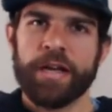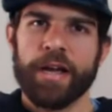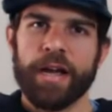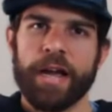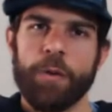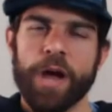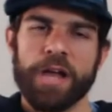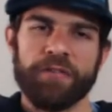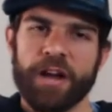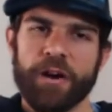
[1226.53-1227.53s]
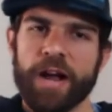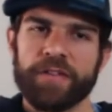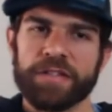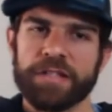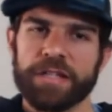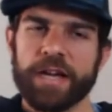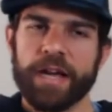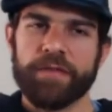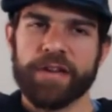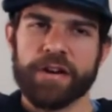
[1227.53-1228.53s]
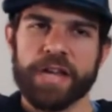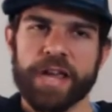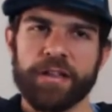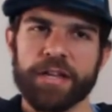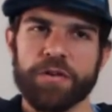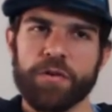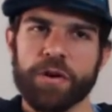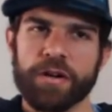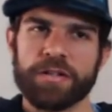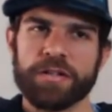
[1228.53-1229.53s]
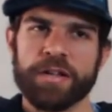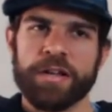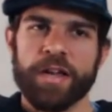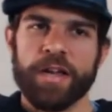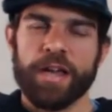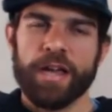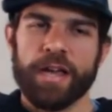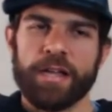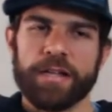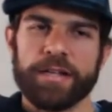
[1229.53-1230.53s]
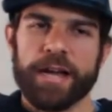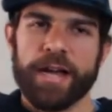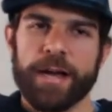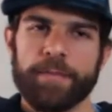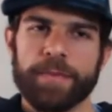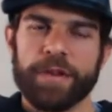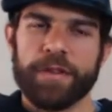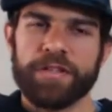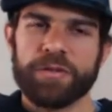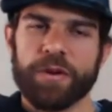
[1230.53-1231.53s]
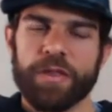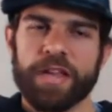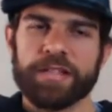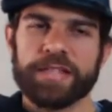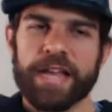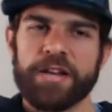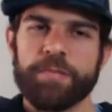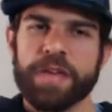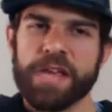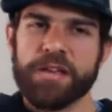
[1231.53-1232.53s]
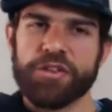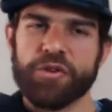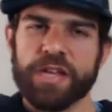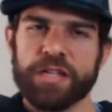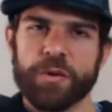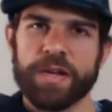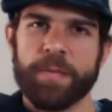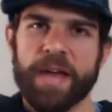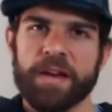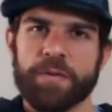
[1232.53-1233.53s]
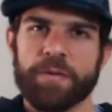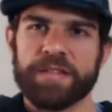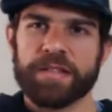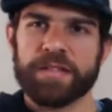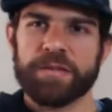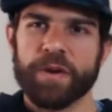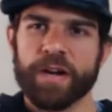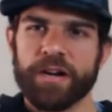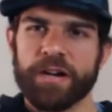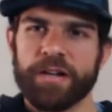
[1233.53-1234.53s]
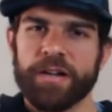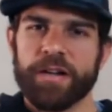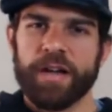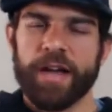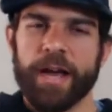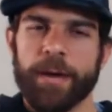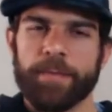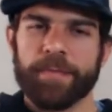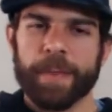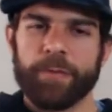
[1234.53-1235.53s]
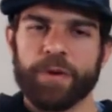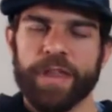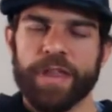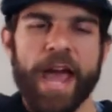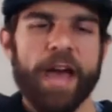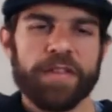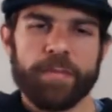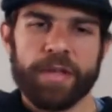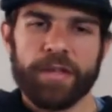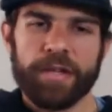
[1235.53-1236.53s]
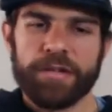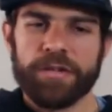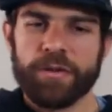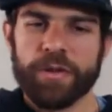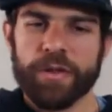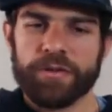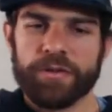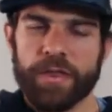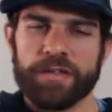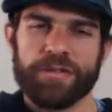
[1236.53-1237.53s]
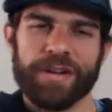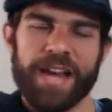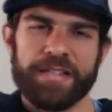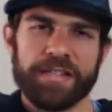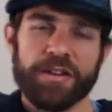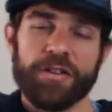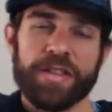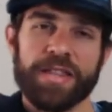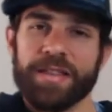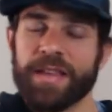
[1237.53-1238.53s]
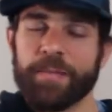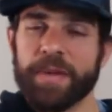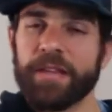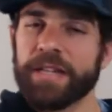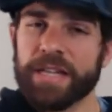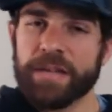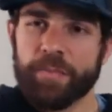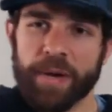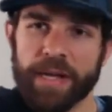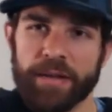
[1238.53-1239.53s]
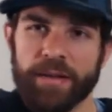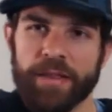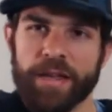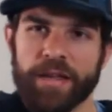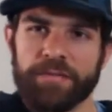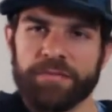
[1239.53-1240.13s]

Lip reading: Wildflower, obviously, a very hilly course, and these sort of things tend to be unique to independent races where they have the ability to do those sort of things, or not necessarily the ability, but they